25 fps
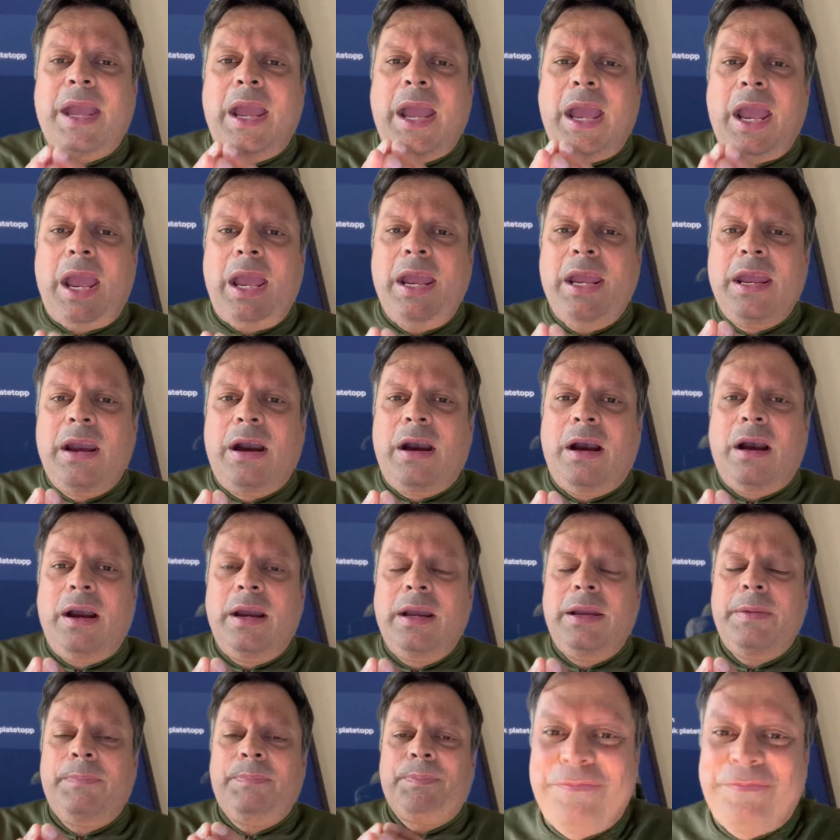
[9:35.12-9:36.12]

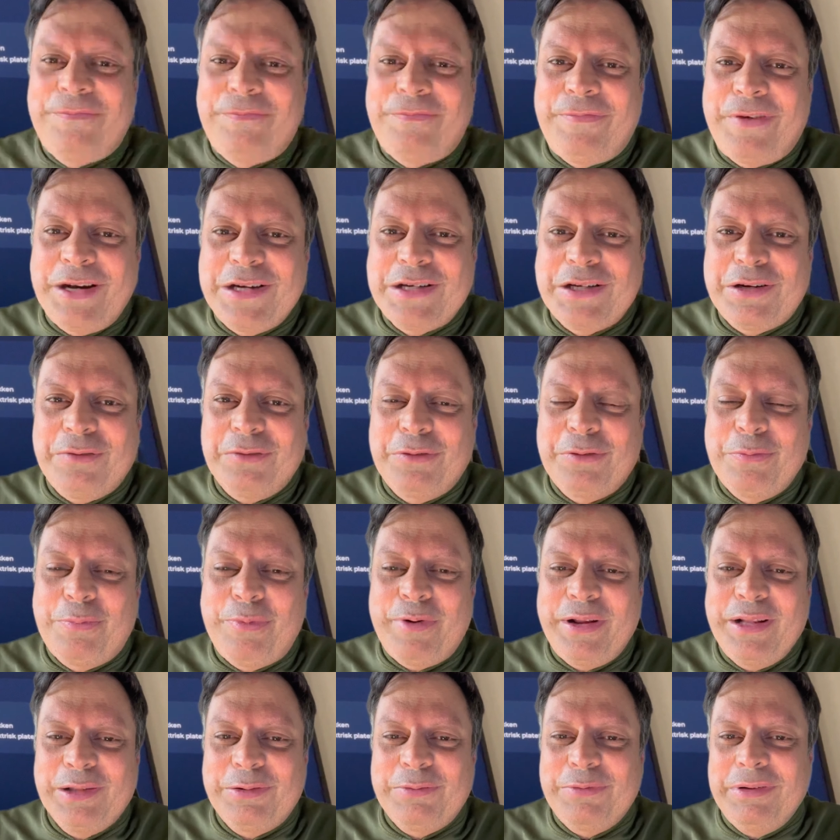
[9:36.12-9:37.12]
AI, Fresh Out of
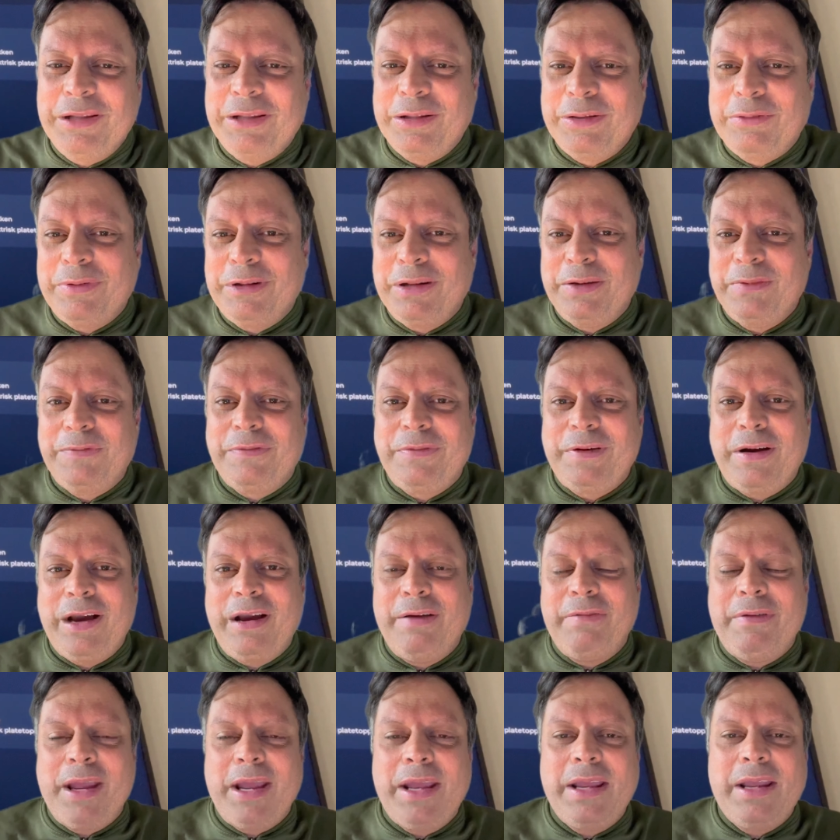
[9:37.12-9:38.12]
Print
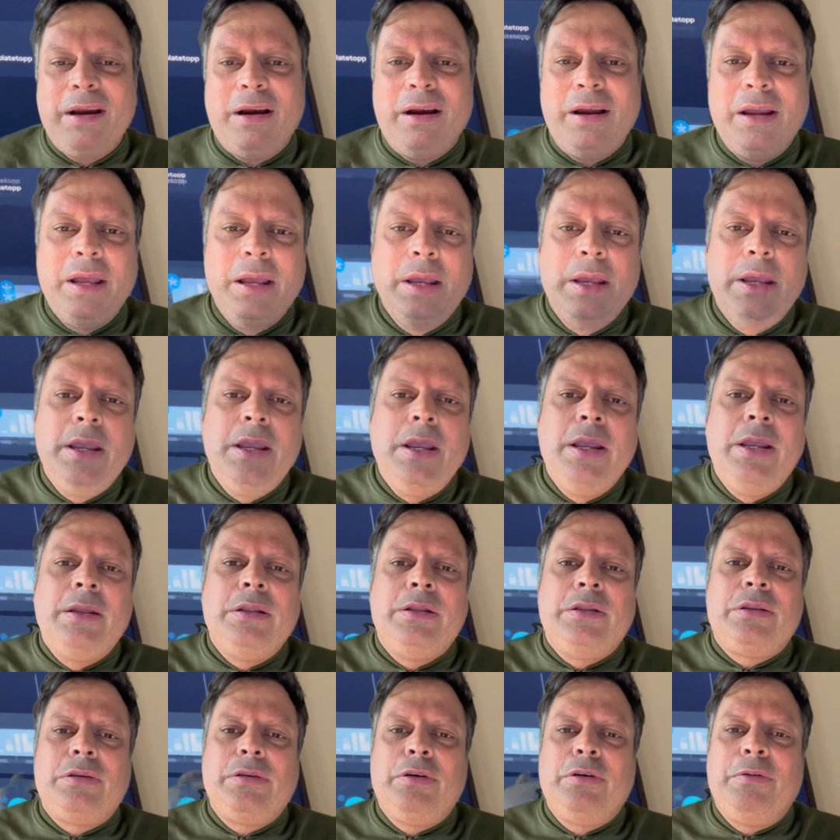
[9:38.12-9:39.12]
2025 AI,
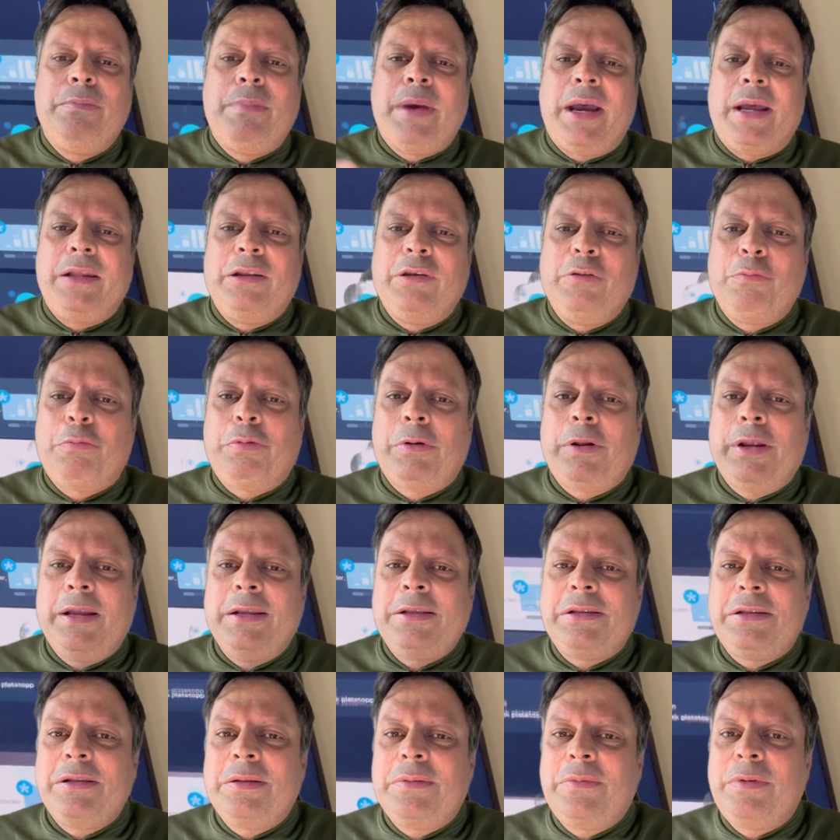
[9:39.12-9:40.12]
to
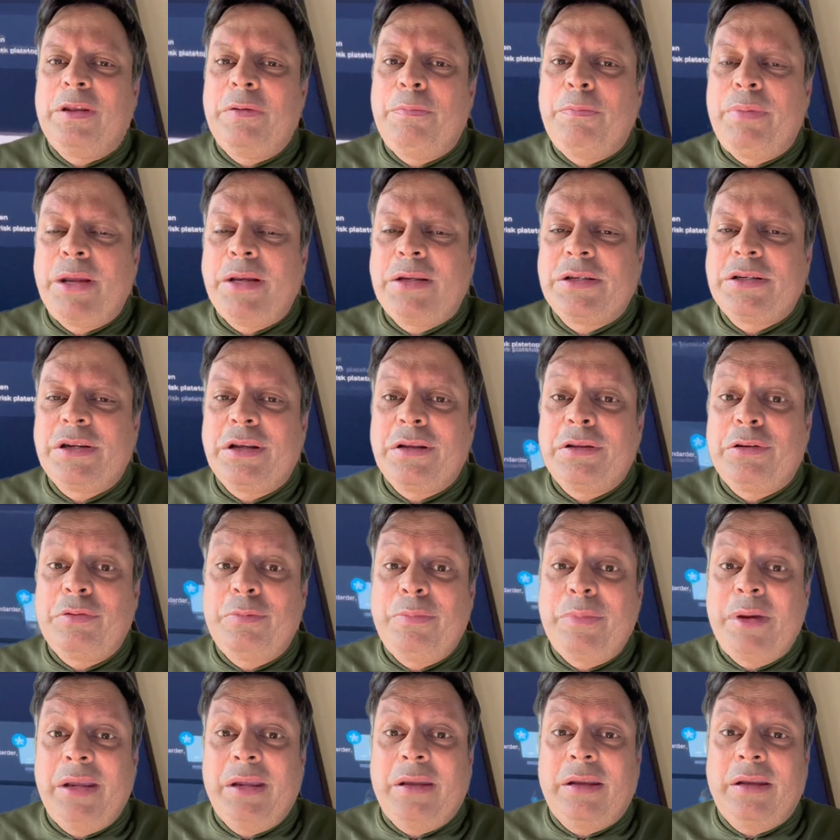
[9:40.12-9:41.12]
manipulate the picture to
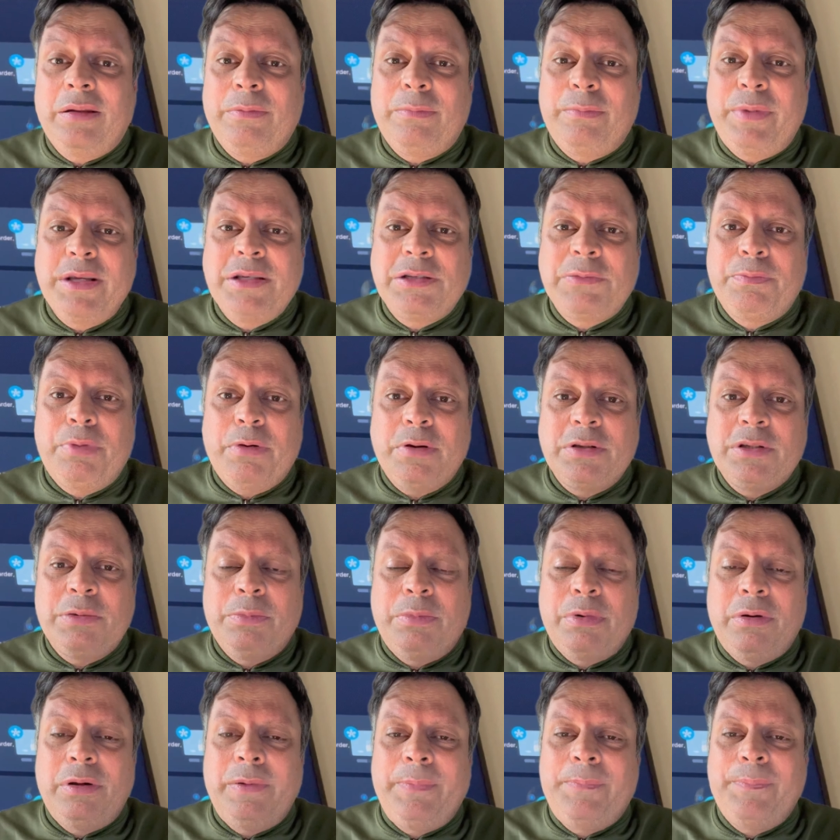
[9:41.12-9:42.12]
make it best
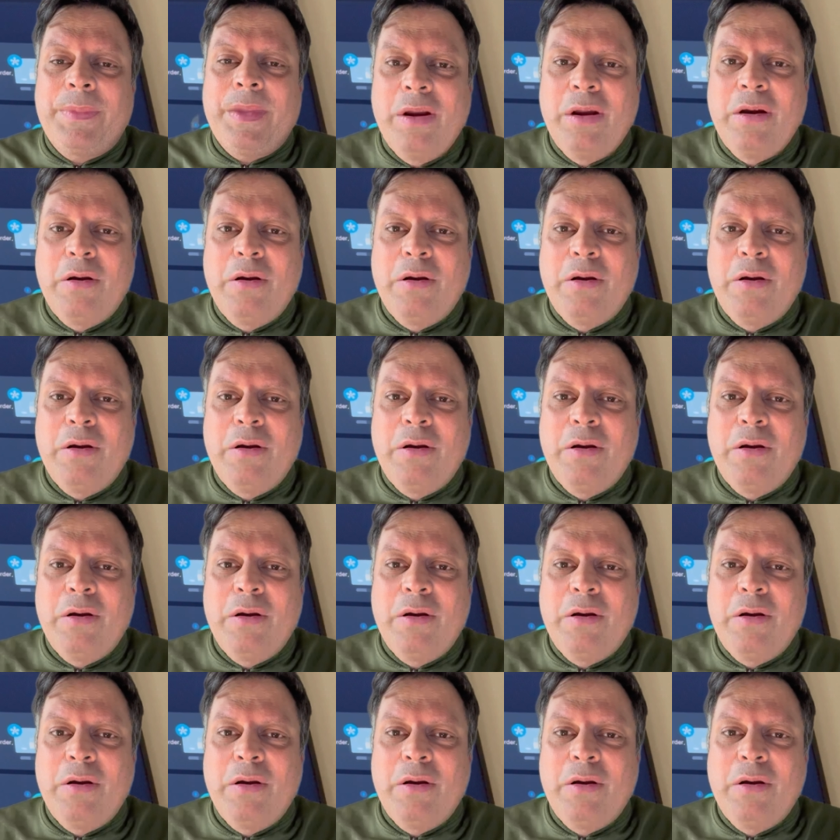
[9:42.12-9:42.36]
possible.